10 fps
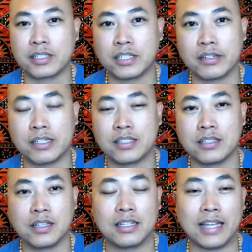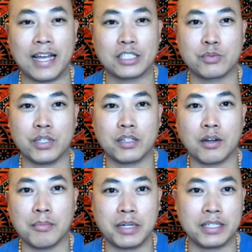series last week
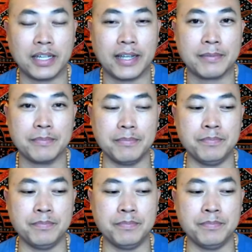on Monday,